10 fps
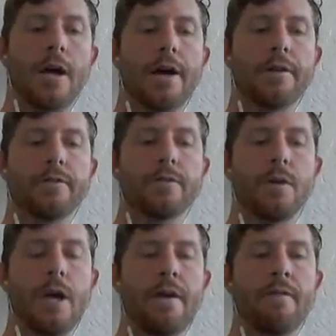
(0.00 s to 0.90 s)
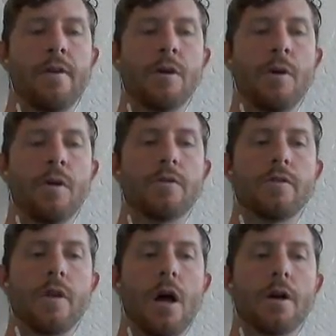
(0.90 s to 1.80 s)
guys. Okay, very bullish
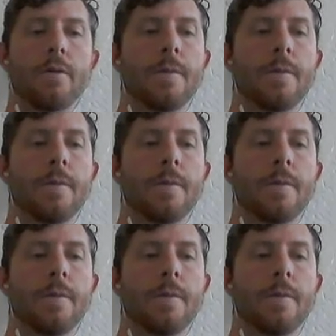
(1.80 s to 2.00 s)
stock.